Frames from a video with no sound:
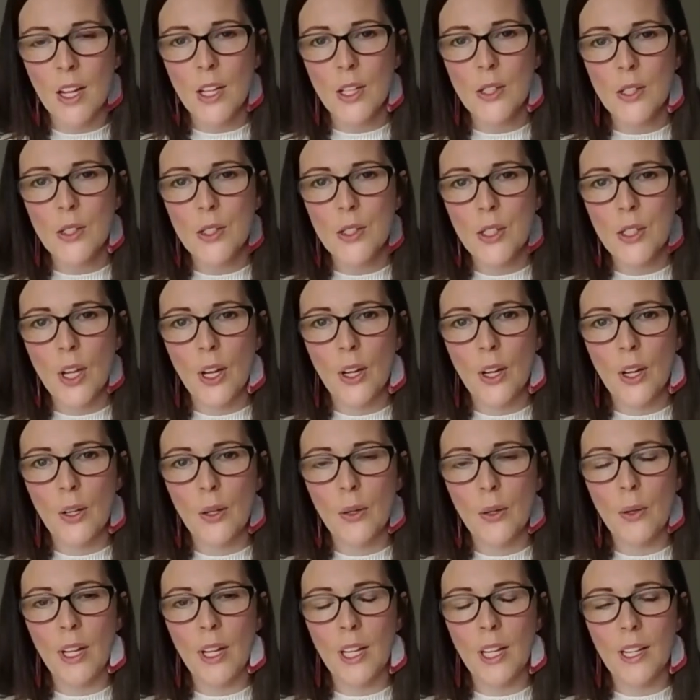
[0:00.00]

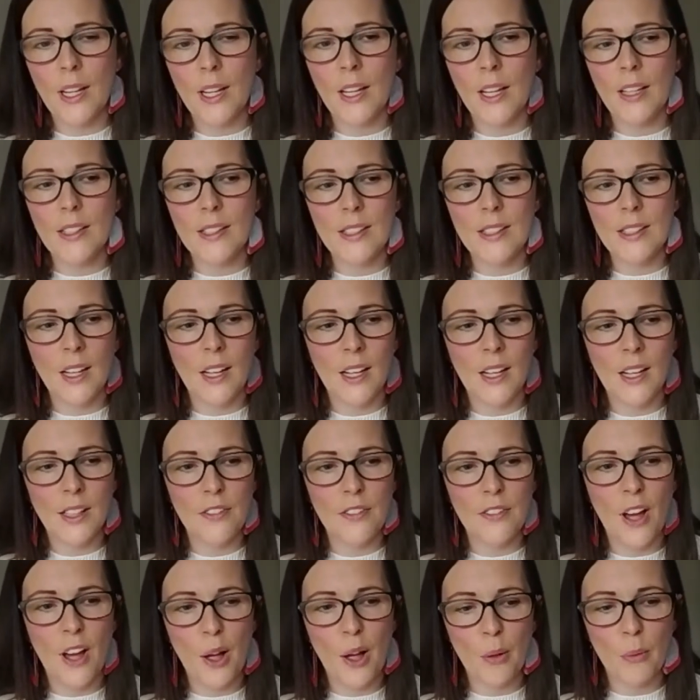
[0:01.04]
So it's kind of
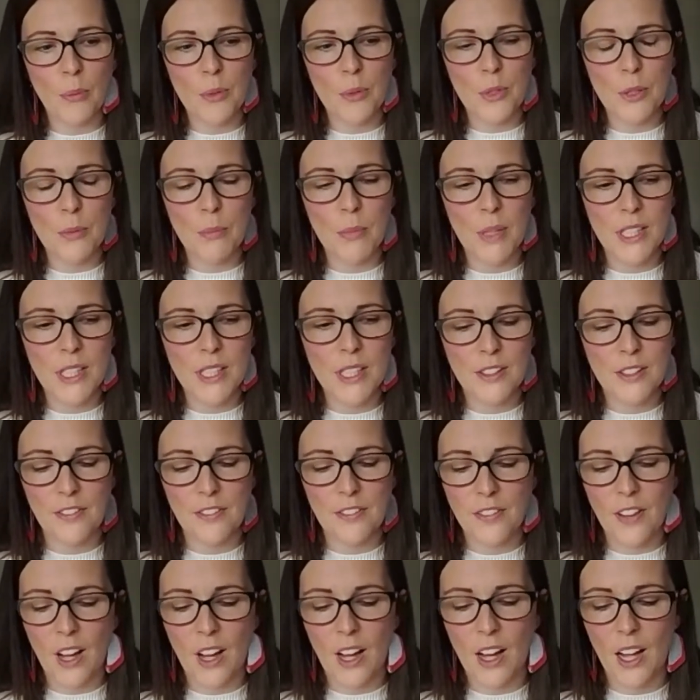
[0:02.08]
helped me to
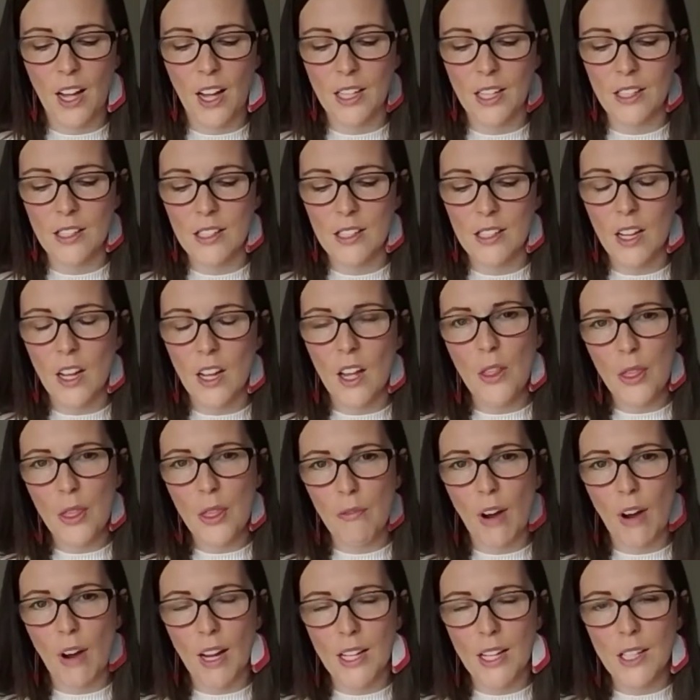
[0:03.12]
find the
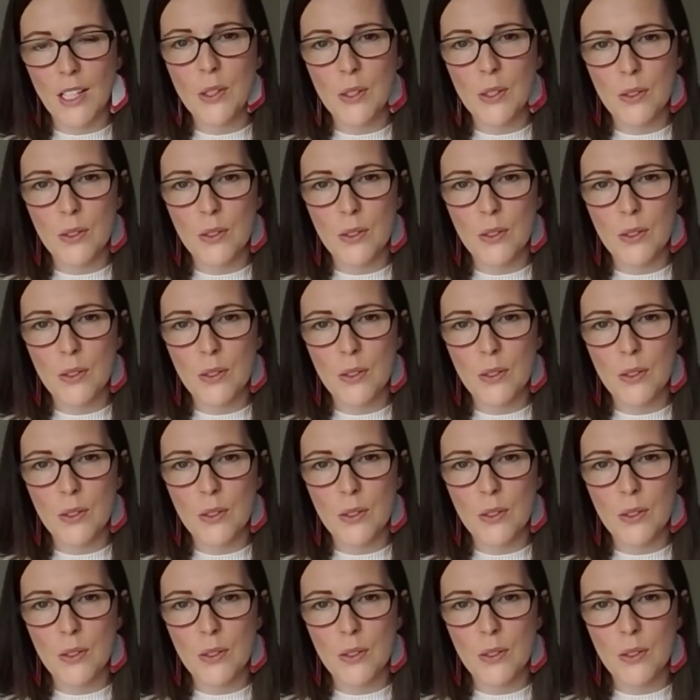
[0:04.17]
right